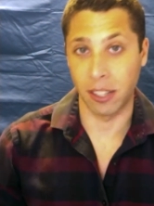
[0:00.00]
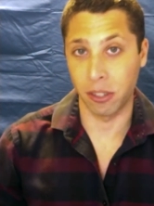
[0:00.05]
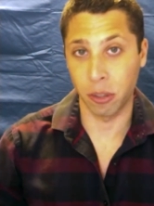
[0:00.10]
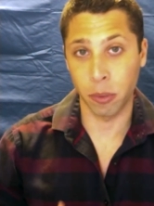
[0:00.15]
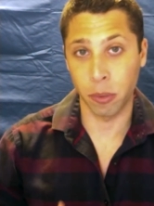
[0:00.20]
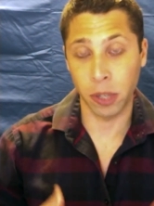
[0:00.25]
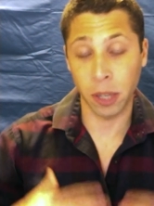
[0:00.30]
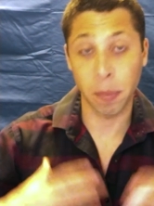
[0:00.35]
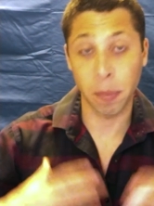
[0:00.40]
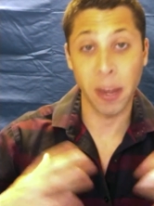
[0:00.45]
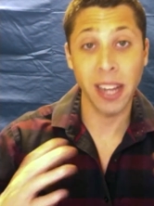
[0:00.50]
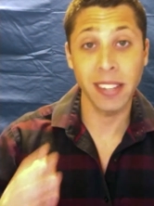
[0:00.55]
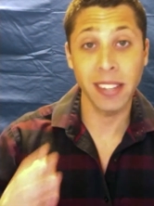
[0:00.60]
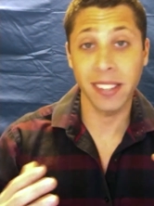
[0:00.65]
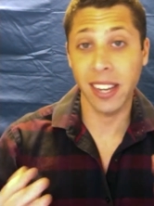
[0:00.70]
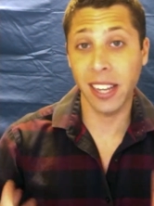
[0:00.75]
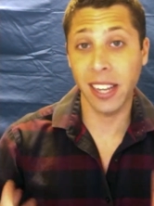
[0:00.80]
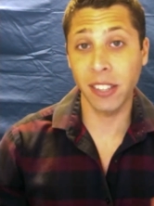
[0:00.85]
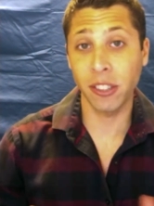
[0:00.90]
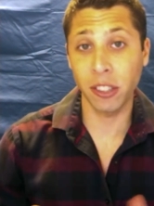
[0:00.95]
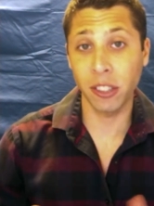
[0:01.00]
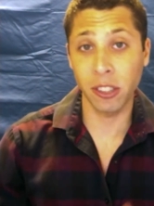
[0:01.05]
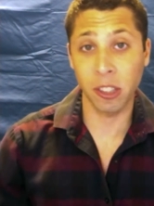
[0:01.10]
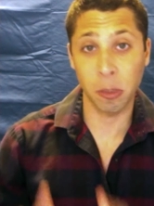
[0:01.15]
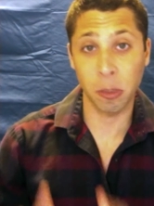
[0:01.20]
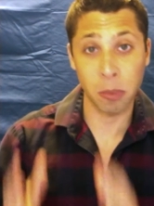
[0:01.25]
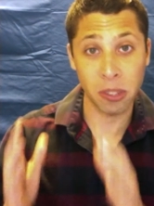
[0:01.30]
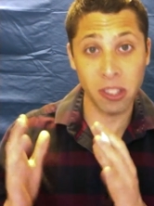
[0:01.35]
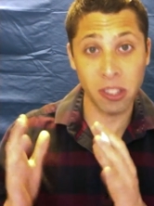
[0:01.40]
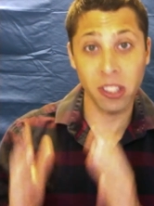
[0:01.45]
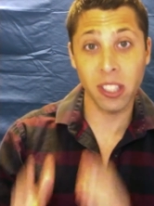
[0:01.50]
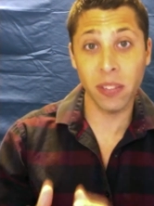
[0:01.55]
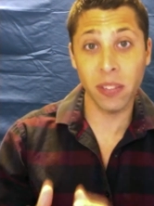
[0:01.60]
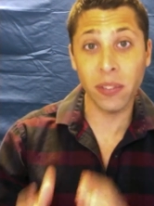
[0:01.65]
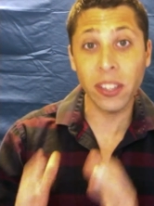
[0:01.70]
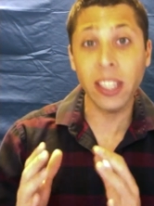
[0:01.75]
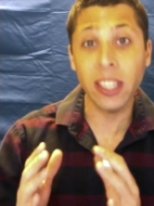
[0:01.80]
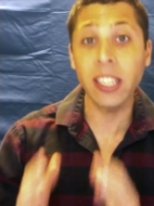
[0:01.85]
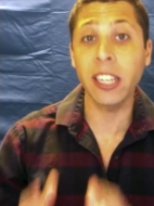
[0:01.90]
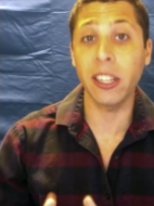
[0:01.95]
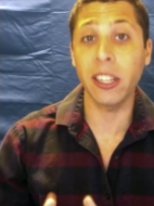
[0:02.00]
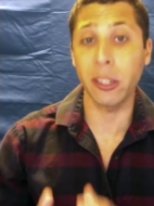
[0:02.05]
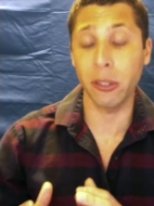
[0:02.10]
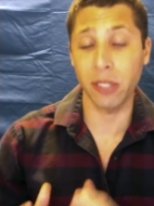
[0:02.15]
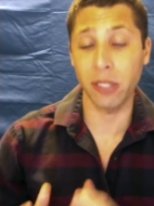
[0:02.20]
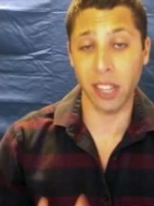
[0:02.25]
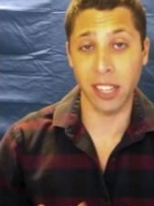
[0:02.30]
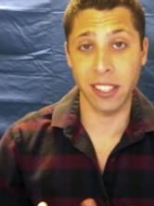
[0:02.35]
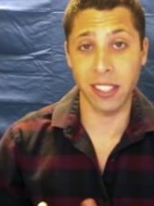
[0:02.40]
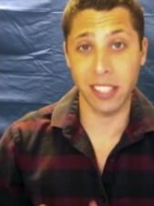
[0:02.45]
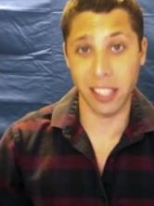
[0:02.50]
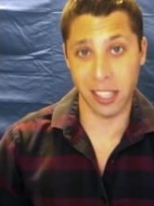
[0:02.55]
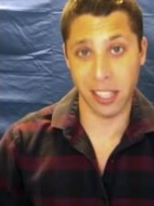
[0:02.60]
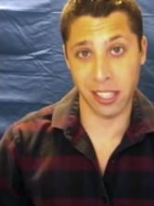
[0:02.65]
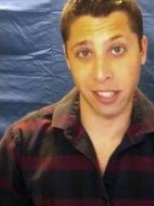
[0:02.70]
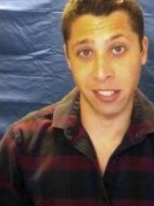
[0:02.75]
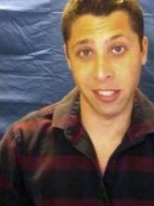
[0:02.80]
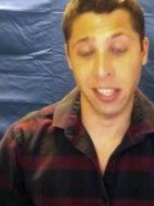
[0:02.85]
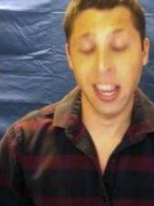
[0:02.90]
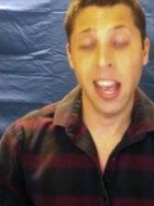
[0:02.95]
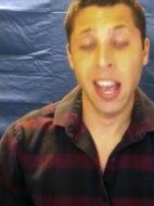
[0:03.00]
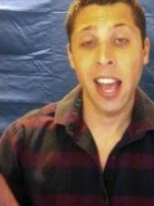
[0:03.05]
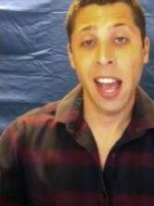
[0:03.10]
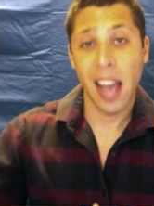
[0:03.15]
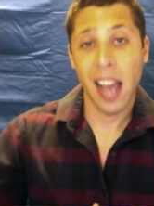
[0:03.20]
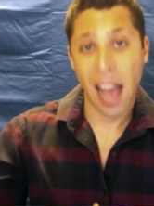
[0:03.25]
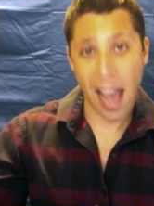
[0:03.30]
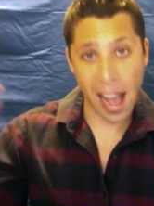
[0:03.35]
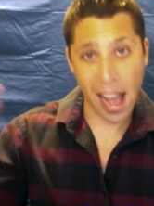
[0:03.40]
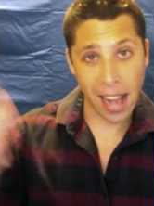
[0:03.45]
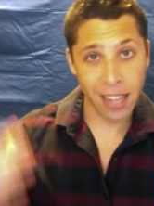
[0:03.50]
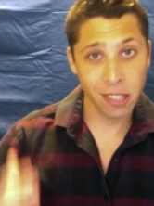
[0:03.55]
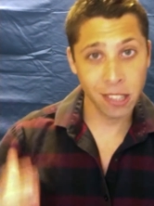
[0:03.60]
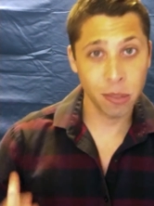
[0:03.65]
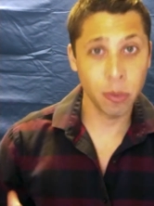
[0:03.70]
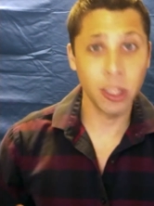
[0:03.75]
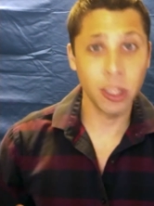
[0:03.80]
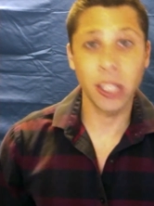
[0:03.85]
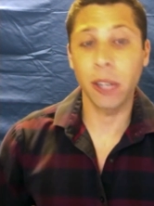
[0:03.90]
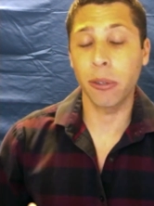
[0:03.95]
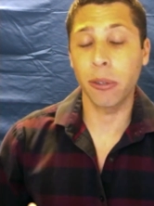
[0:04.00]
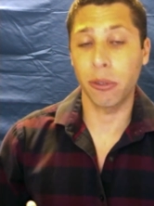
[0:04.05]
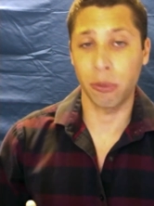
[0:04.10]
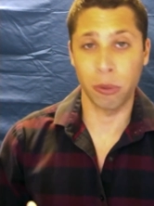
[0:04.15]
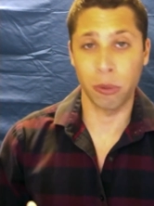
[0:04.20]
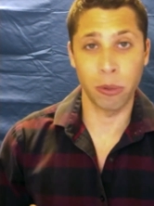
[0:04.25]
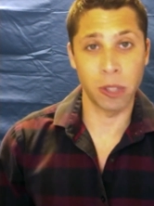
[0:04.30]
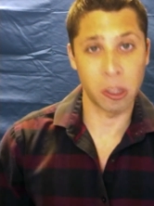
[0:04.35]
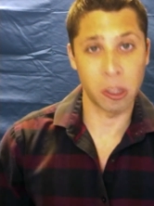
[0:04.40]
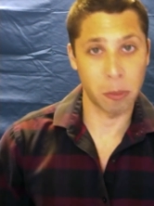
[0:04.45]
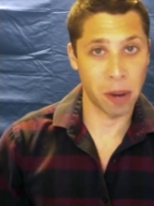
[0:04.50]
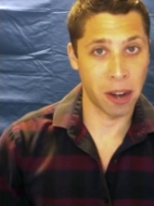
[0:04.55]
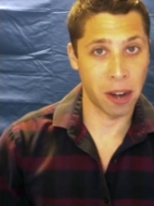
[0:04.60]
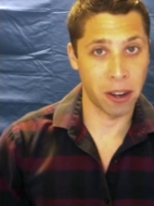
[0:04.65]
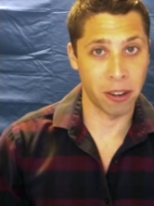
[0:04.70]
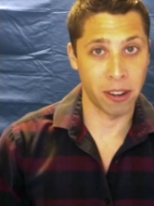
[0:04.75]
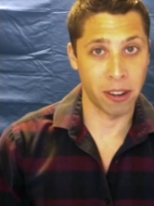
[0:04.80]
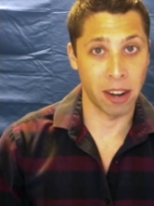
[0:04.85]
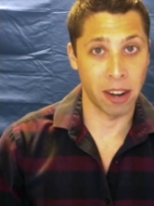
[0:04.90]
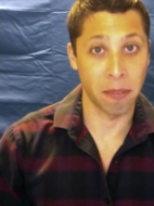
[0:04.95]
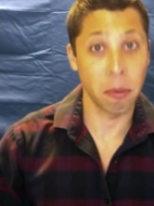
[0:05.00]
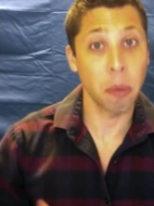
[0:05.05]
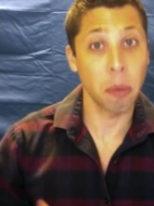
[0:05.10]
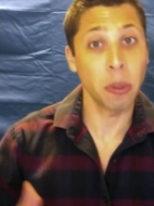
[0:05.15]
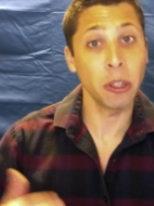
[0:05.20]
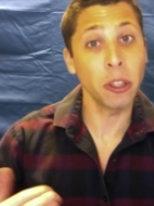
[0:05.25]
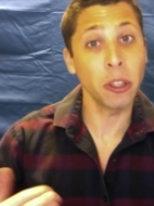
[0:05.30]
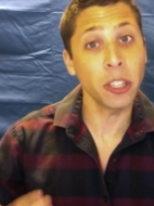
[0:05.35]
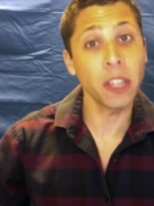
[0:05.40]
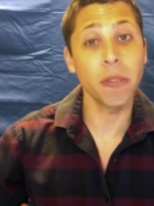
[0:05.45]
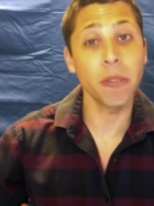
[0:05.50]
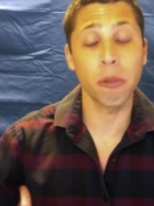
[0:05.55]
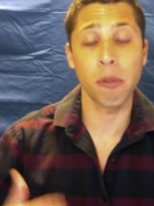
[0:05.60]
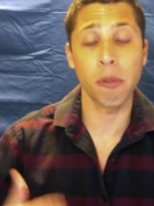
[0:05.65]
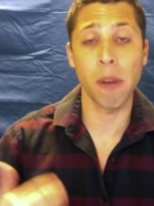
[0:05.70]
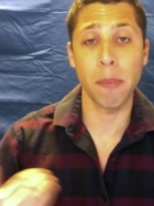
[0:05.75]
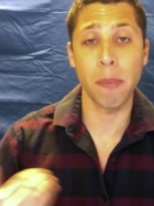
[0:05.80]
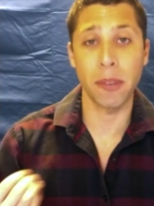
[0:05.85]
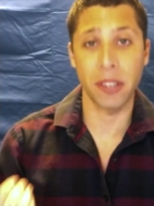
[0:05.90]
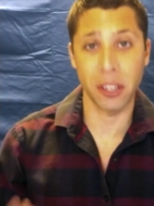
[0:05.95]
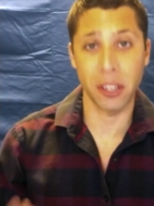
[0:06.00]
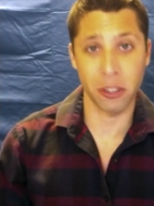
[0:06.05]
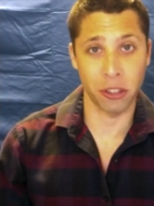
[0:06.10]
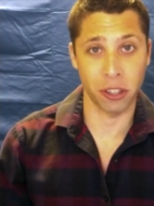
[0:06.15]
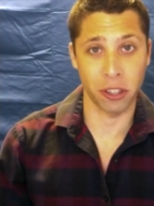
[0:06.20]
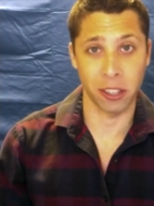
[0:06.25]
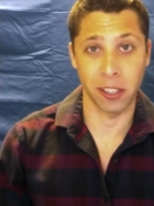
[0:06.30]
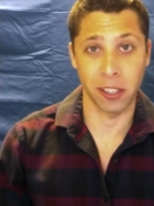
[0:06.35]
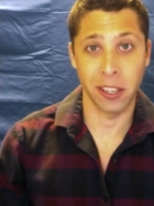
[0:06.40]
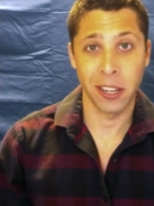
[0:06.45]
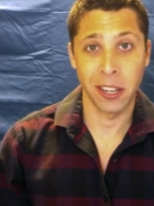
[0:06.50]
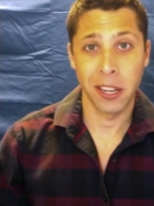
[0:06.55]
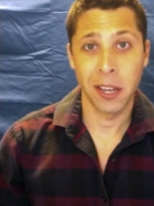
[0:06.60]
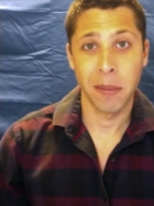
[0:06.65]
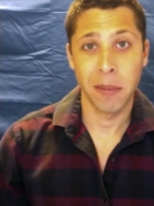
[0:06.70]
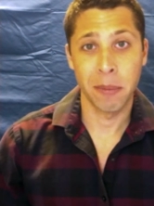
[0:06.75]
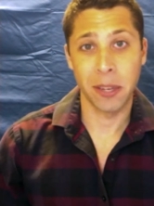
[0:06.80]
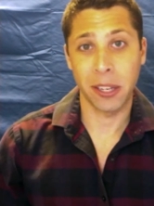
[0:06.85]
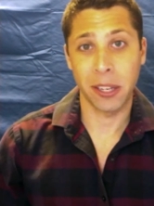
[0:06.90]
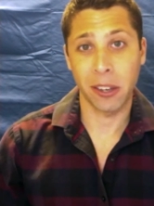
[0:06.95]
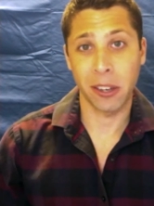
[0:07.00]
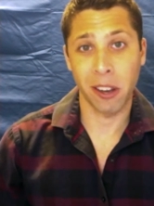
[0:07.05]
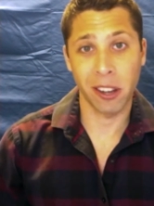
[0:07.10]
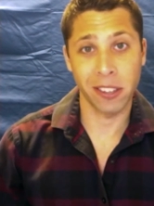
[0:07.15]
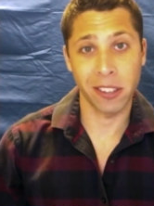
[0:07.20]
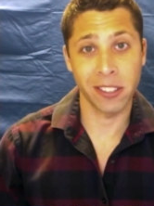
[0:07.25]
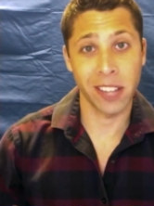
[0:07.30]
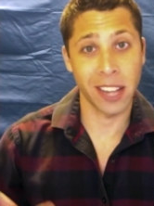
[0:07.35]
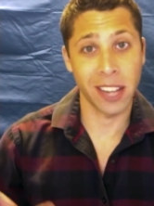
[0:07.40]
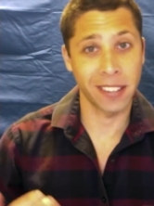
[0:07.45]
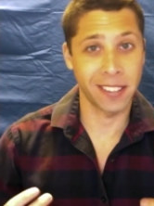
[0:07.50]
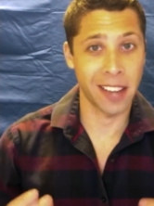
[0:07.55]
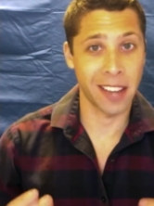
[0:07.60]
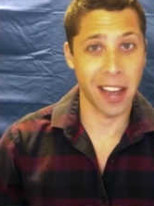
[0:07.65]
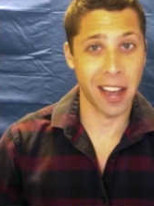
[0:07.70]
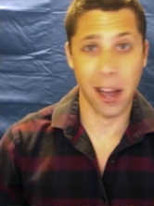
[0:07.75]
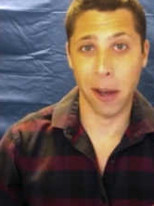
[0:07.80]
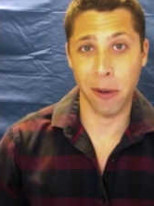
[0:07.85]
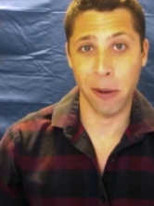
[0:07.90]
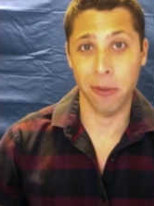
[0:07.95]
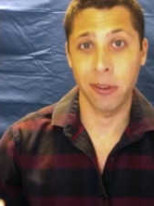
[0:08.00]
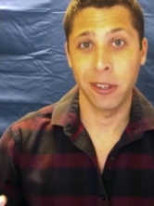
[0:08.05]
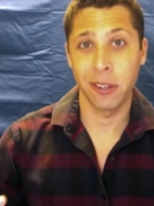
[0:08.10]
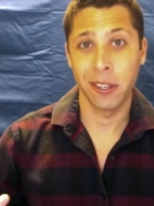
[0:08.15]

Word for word: So we're going to pay attention specifically to those ideas as we go through this paragraph. But we're looking for repetition because that's how